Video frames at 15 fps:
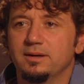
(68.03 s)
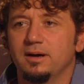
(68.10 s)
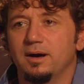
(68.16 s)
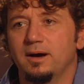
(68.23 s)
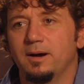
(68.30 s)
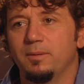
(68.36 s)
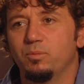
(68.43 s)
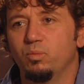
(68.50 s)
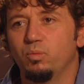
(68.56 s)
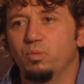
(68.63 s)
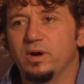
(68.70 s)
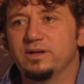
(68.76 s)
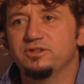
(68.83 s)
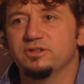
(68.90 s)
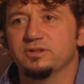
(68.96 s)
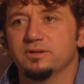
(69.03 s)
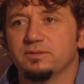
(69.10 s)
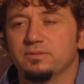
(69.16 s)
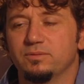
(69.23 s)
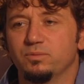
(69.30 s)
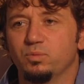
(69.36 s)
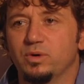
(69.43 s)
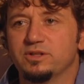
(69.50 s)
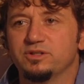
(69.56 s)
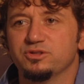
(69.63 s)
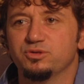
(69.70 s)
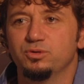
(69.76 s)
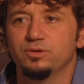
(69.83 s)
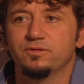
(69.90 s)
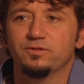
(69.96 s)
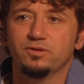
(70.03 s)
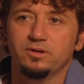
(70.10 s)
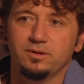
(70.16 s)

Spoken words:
Went to school